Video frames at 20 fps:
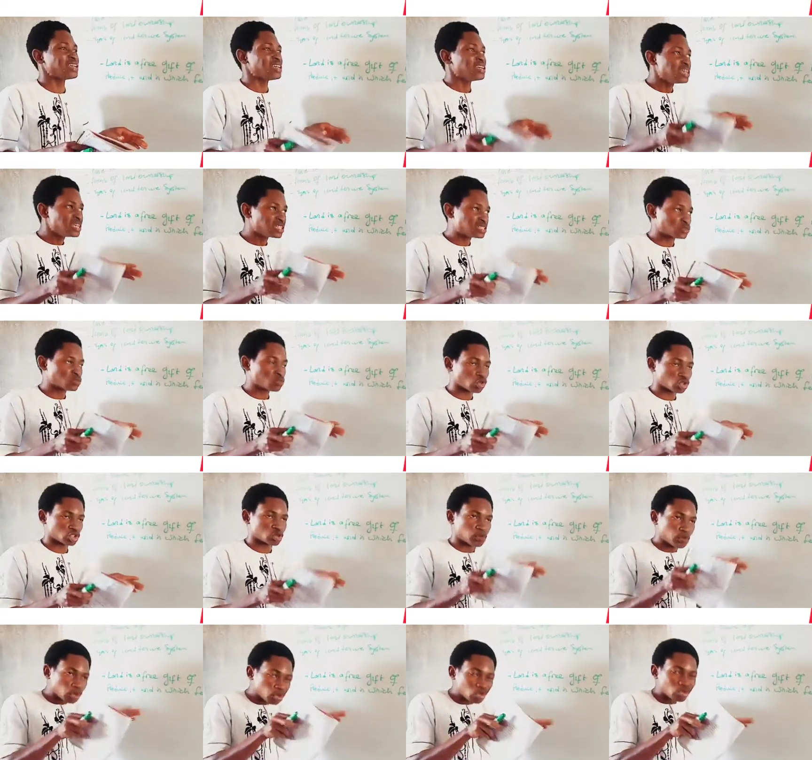It was
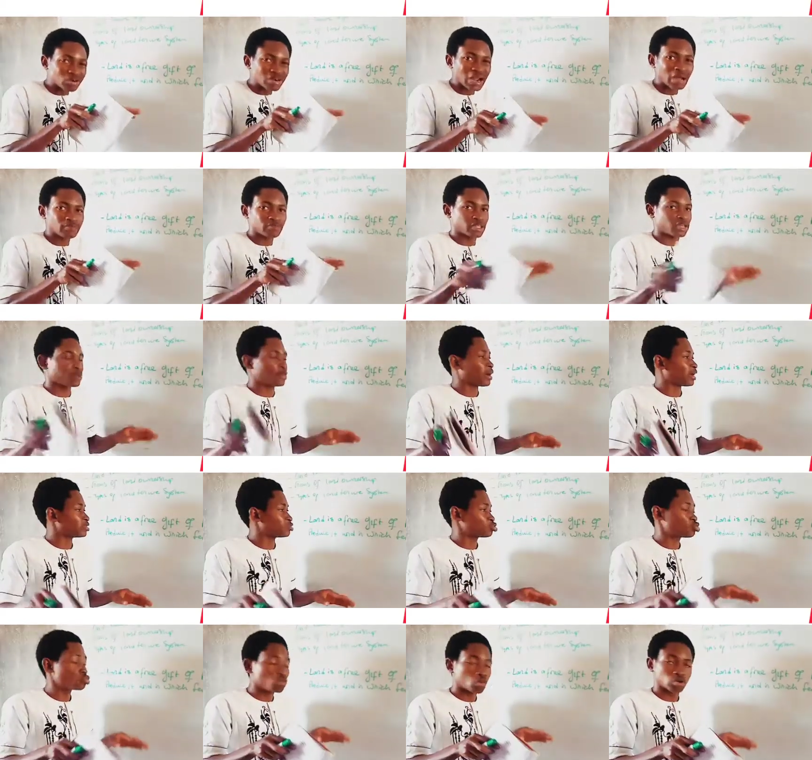programmed thereby
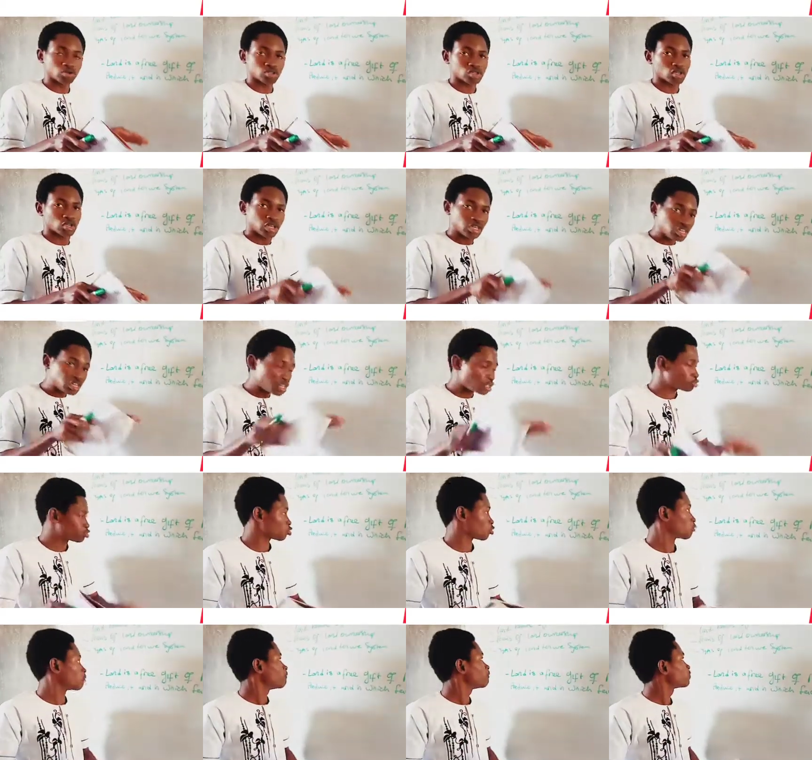through what?
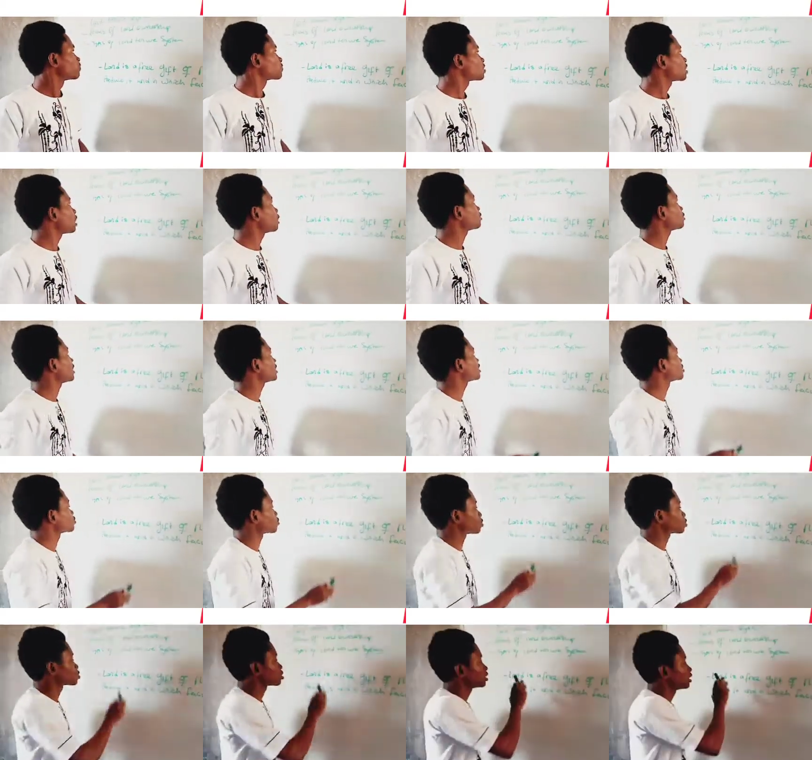Nature. Now that is
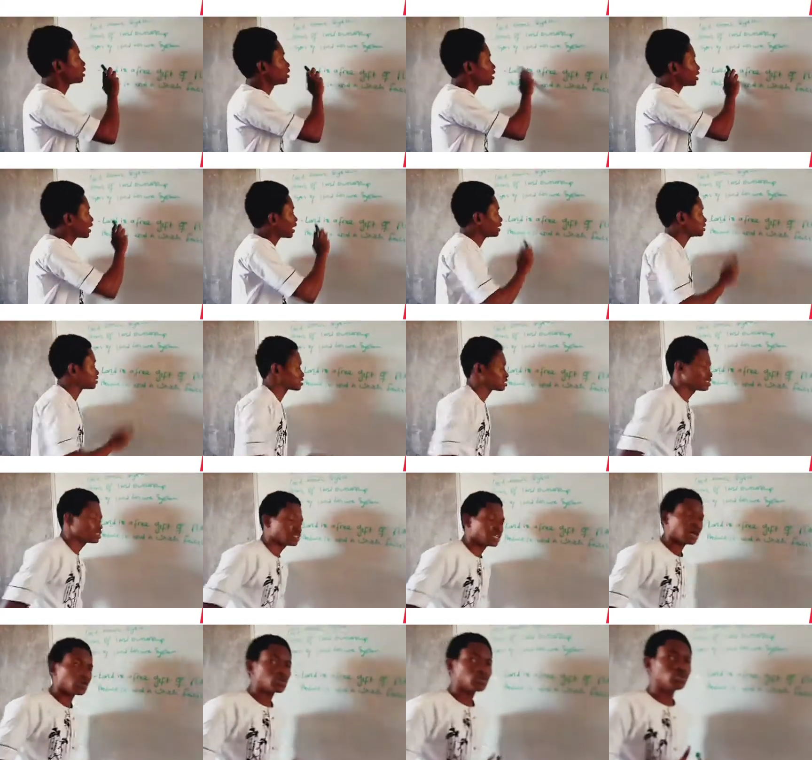what? Land.
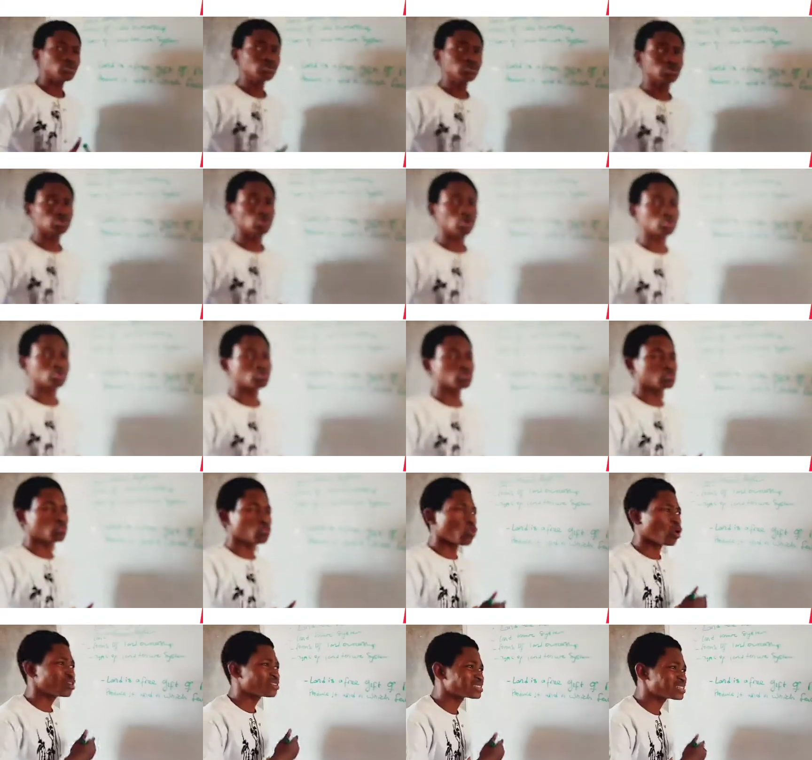Now we're going to go to
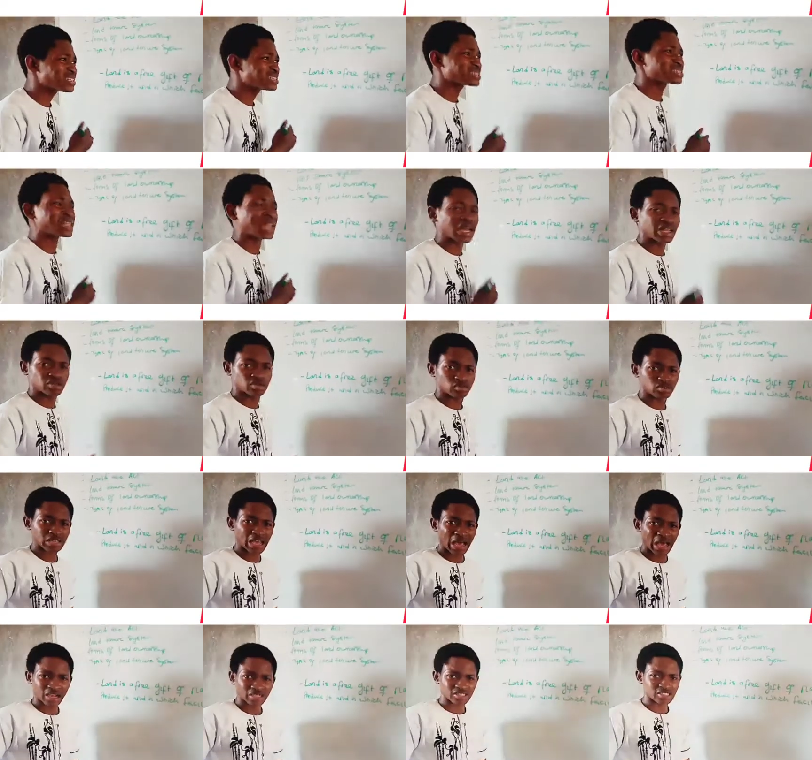what is Land Use
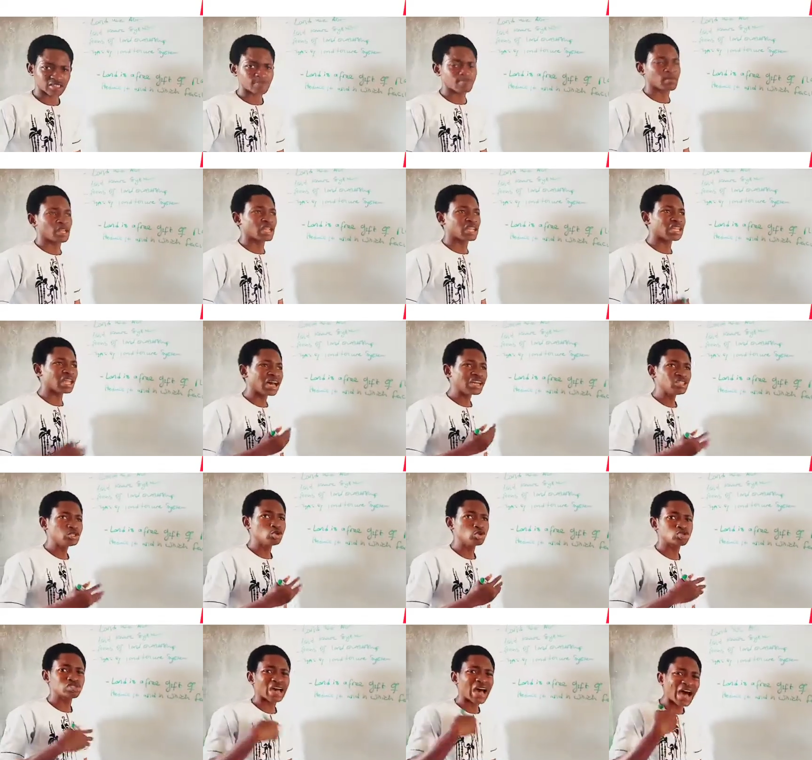Act. Land
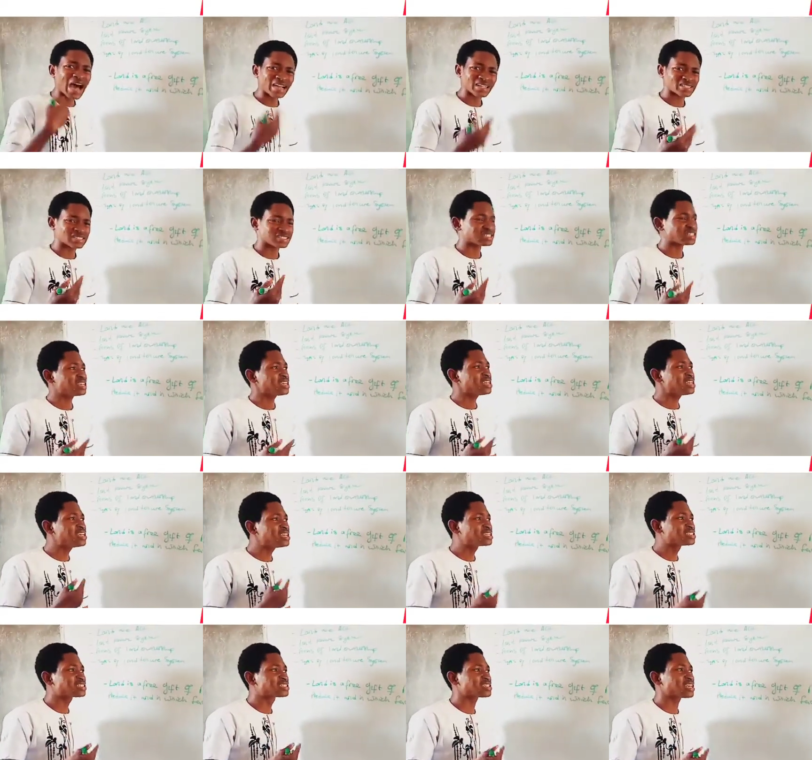Use Act
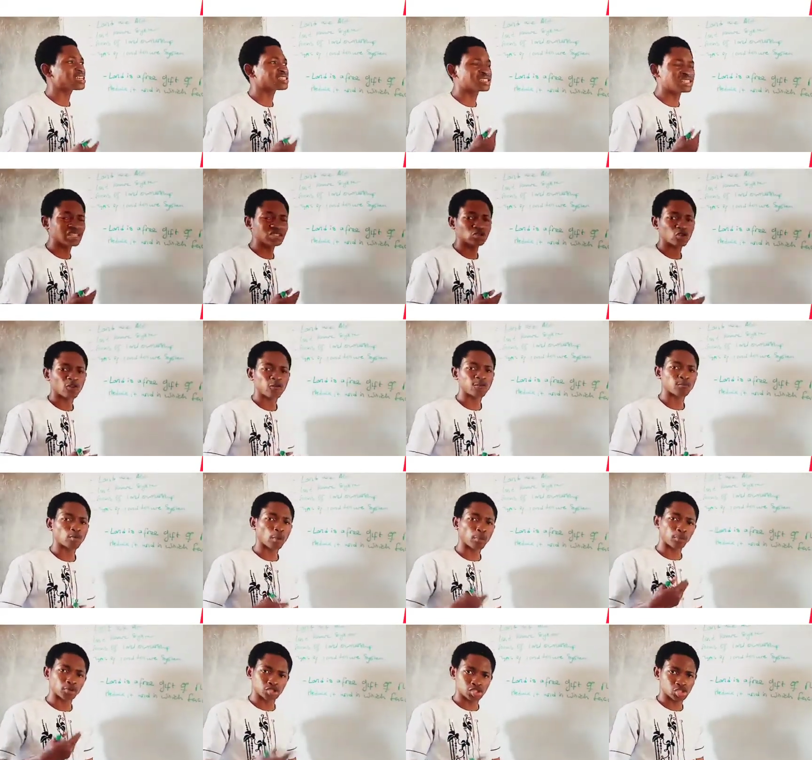is a set of
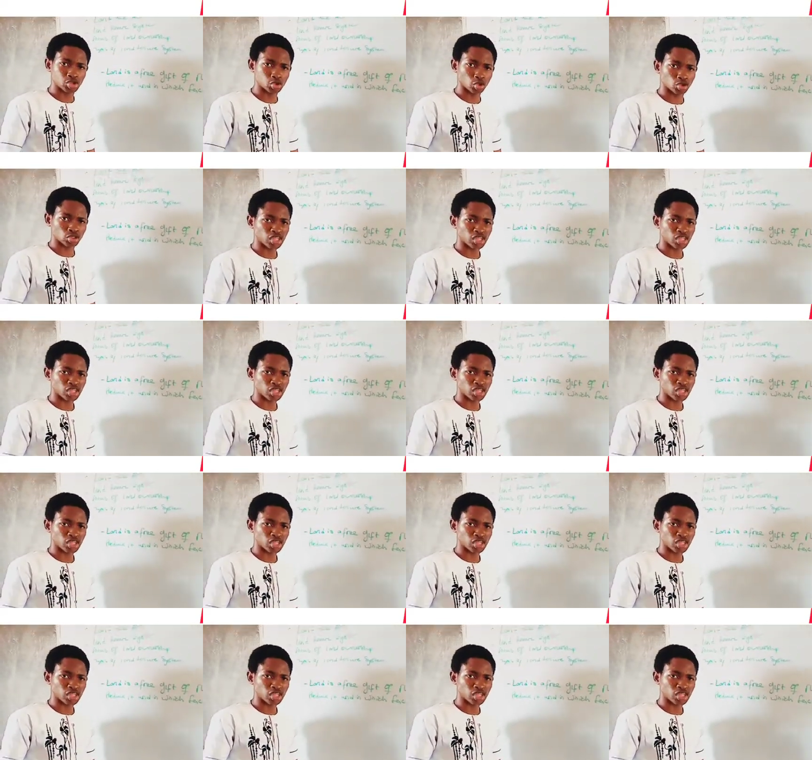proposition